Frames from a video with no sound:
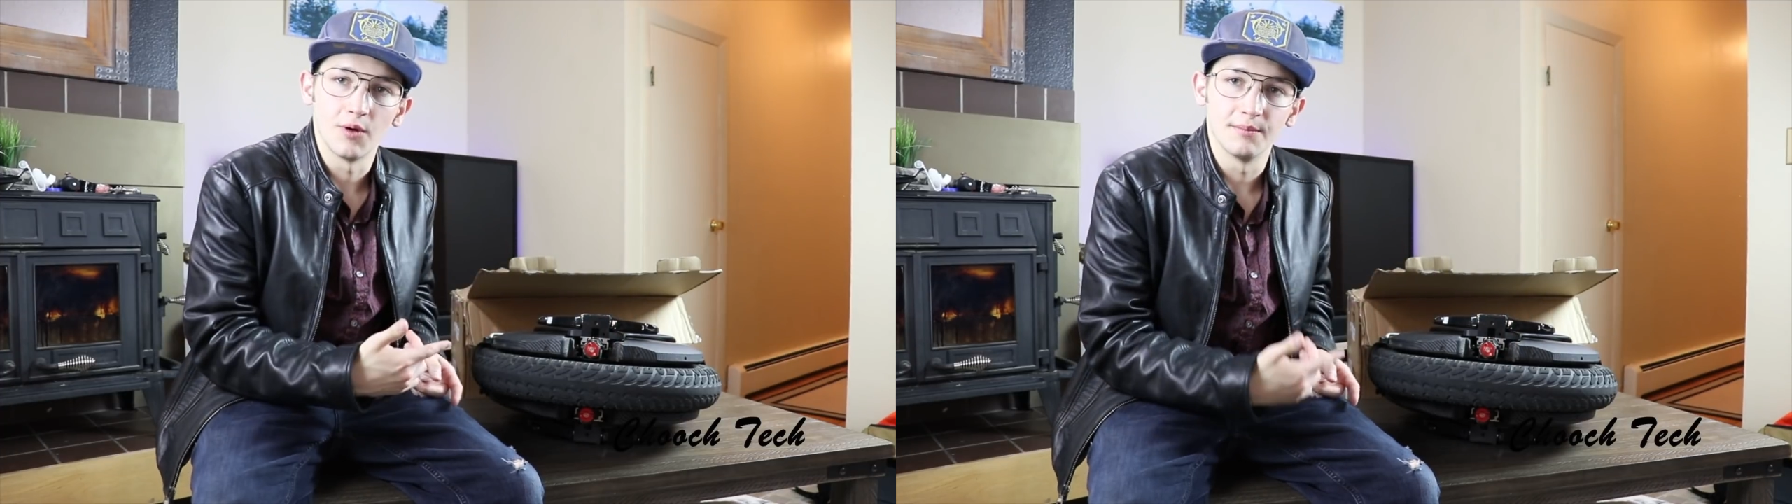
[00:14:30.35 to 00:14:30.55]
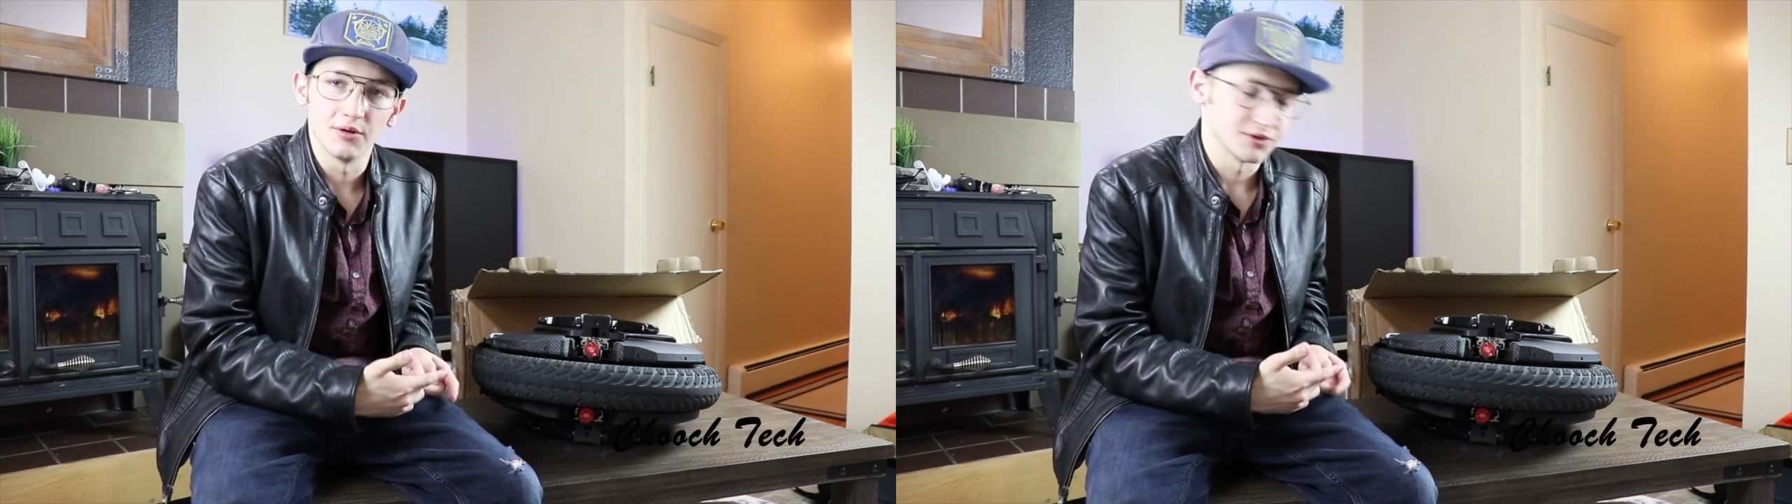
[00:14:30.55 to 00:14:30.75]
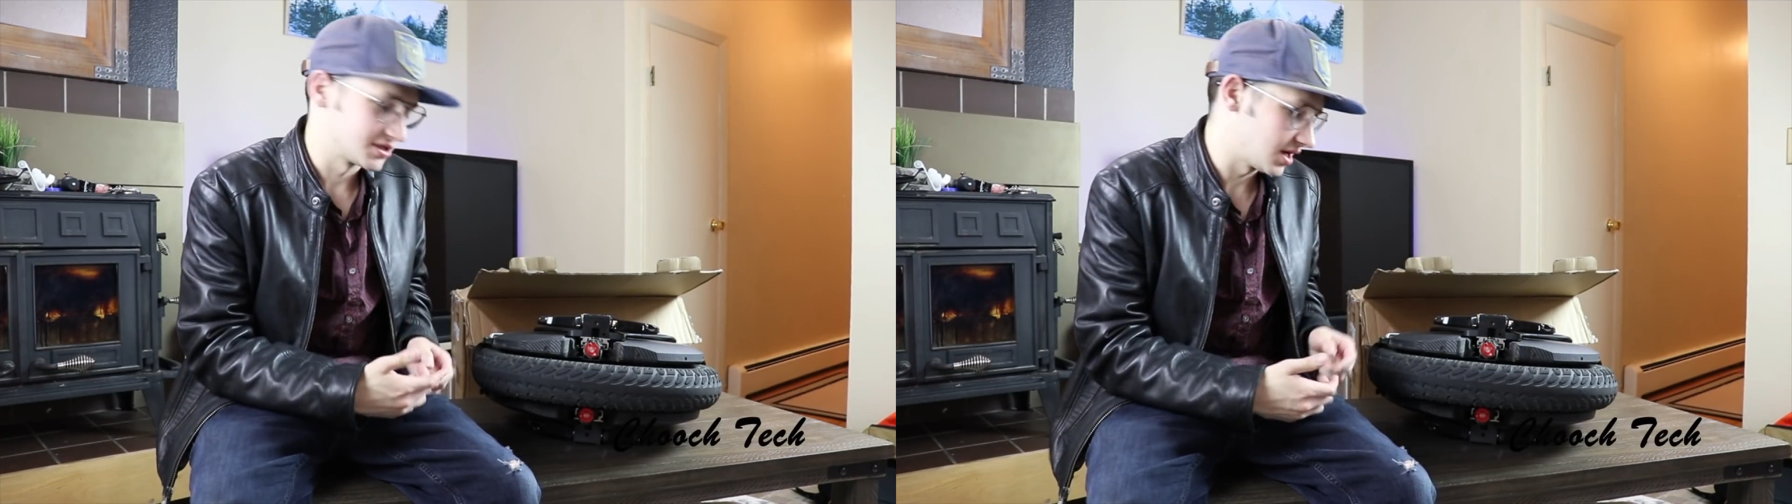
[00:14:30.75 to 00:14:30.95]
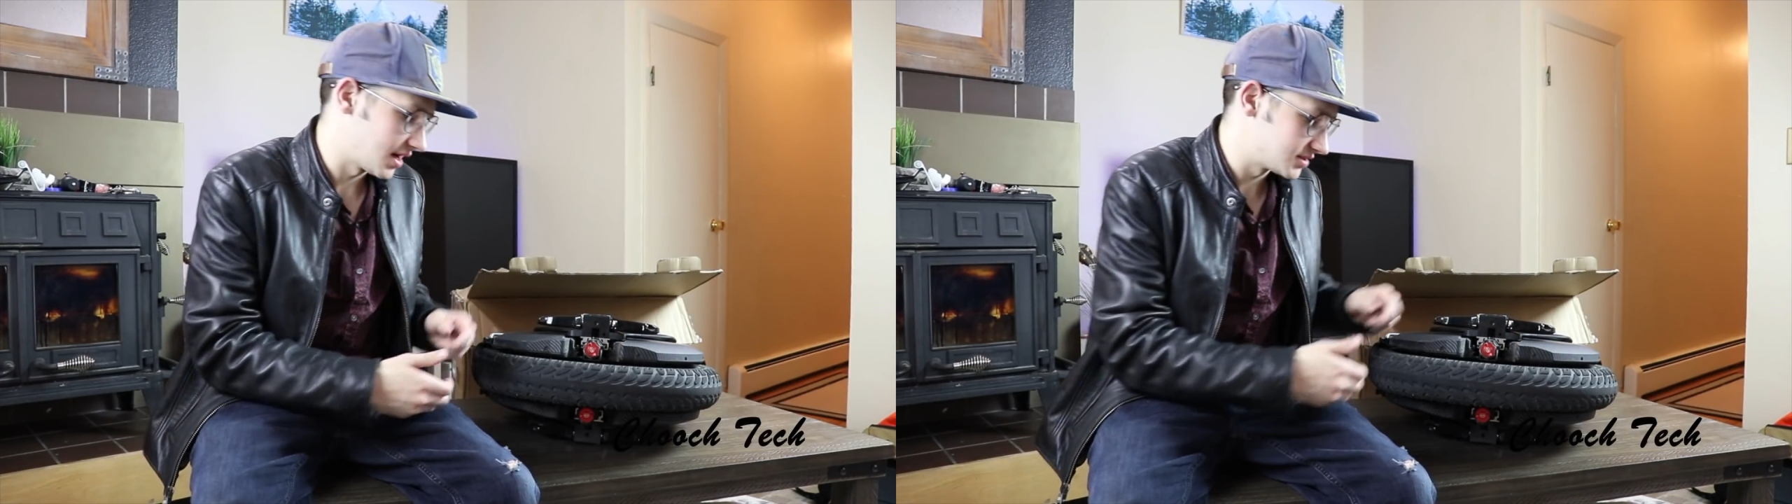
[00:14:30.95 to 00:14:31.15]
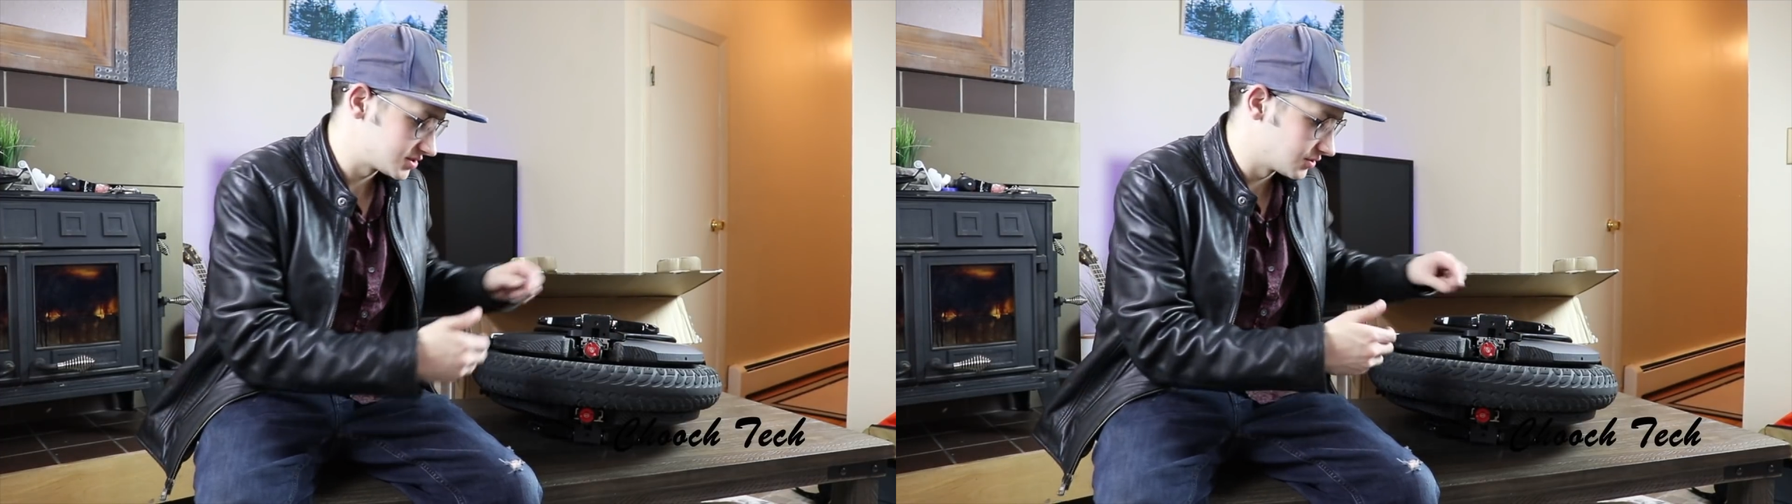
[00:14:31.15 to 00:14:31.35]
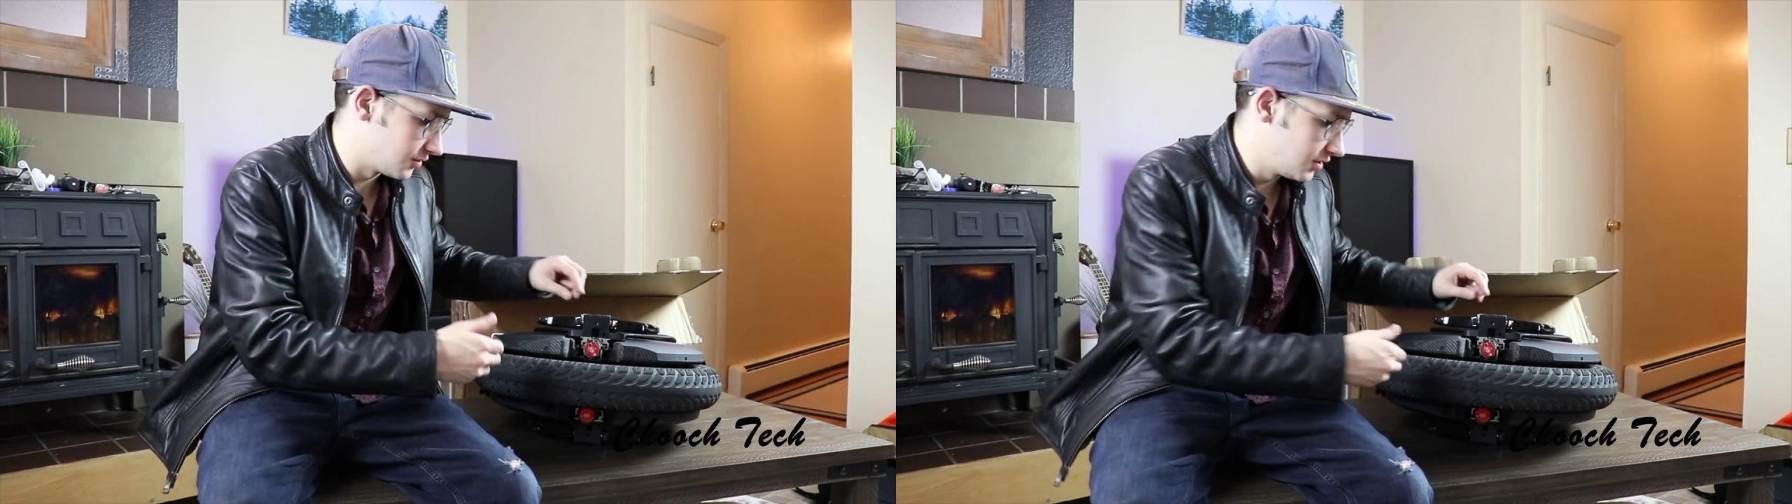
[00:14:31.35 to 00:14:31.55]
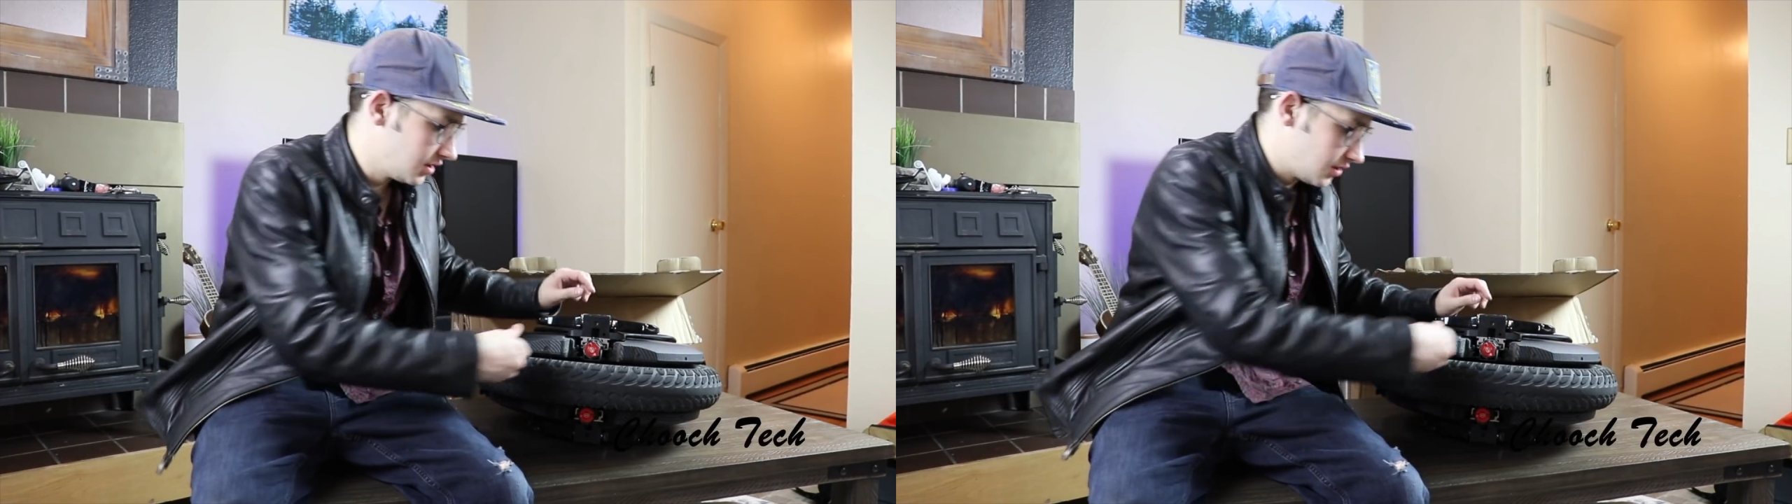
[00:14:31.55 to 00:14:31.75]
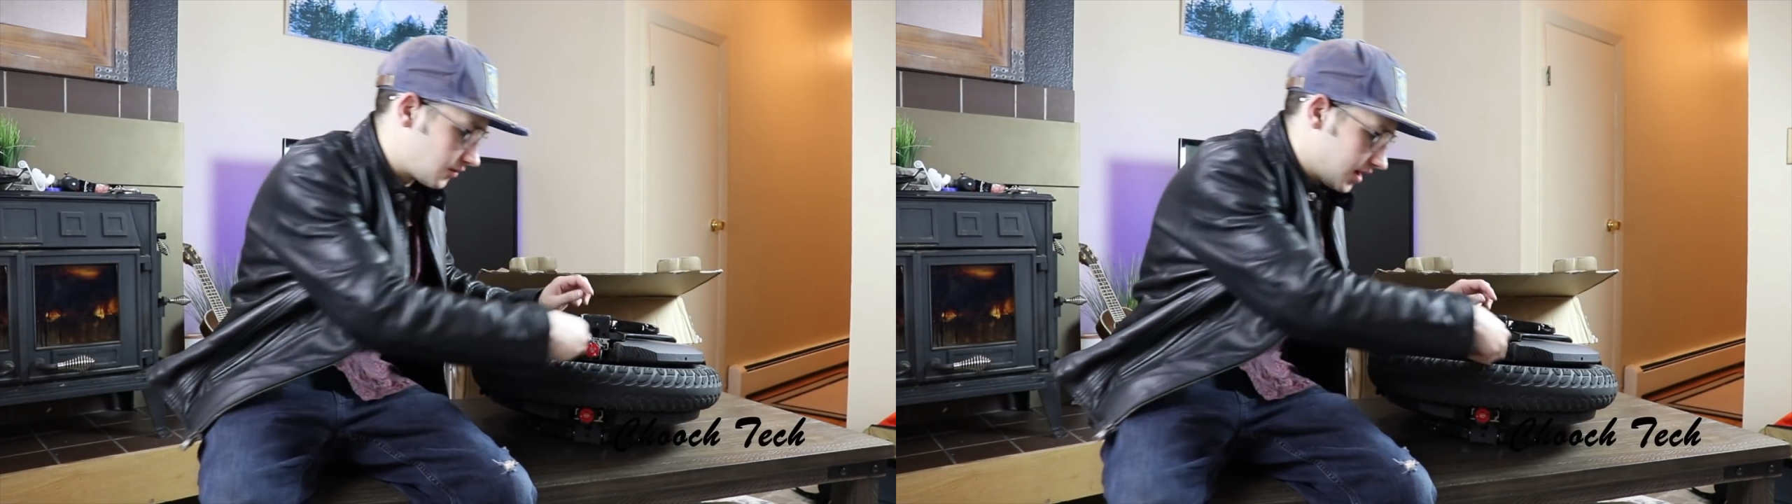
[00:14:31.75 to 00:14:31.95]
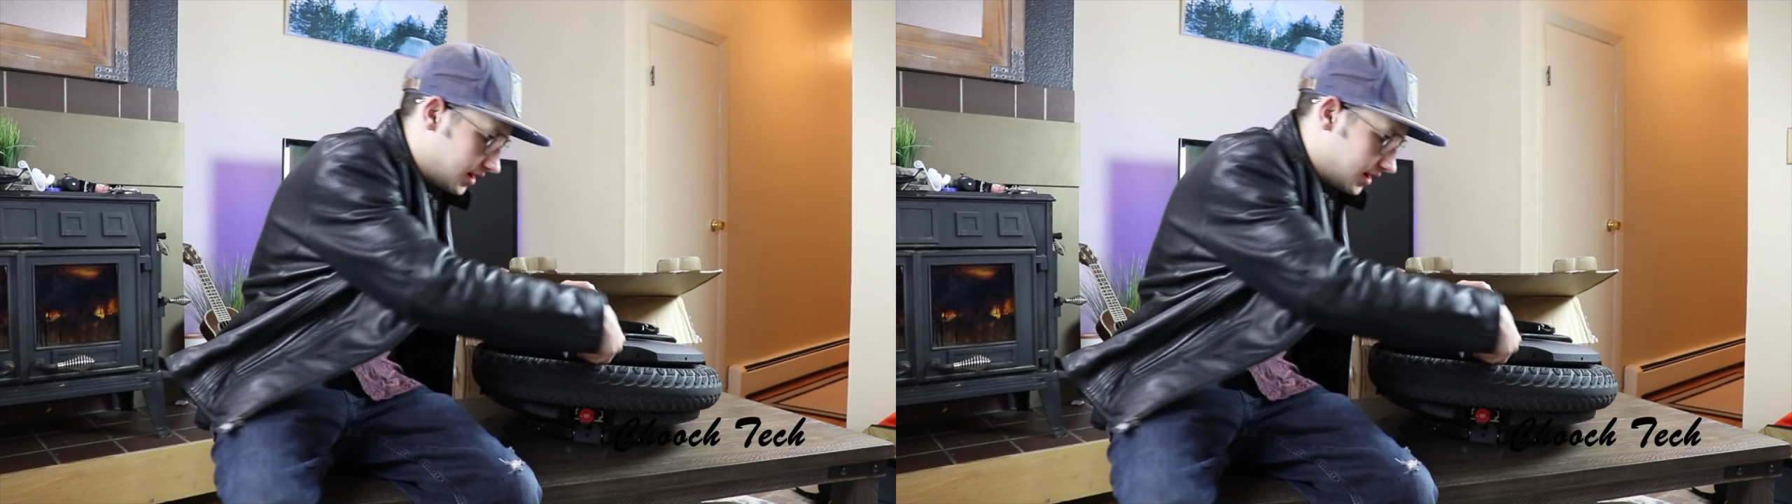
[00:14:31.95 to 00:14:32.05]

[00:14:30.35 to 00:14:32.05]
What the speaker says: in both sides. So right